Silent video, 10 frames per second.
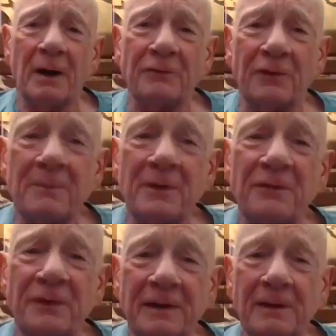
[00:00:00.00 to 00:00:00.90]
but from
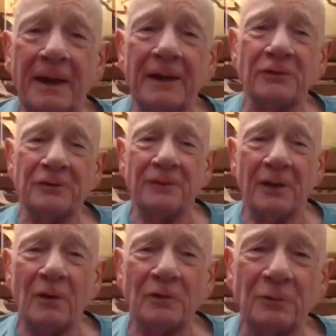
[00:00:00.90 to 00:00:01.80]
the feelings of
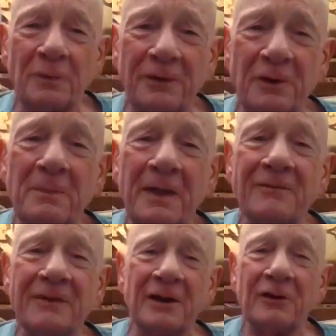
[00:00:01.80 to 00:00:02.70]
those with whom
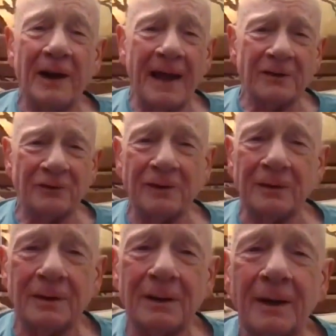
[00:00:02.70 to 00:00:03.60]
they've
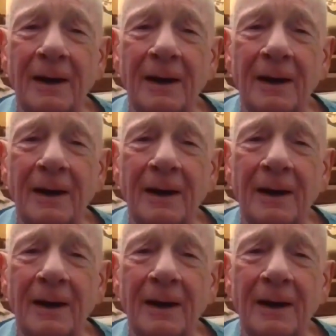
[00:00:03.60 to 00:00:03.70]
interacted.